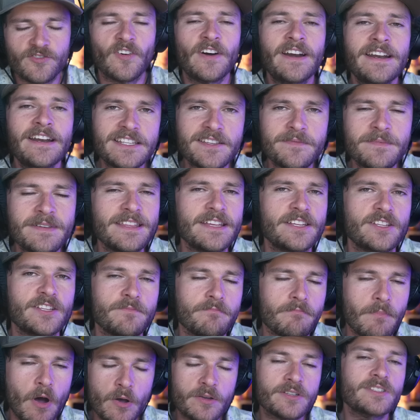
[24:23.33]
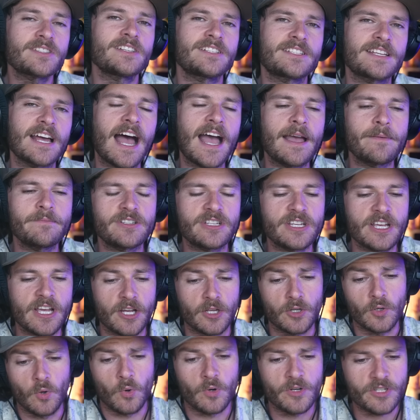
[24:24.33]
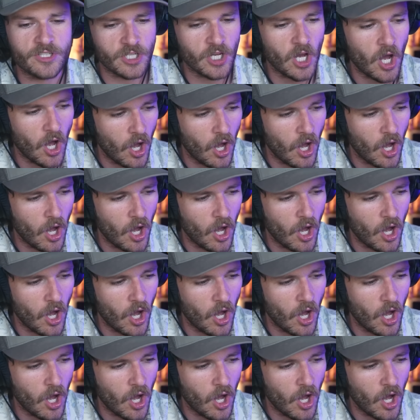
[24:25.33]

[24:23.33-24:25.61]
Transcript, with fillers: It's funny to me that most of the time she ignores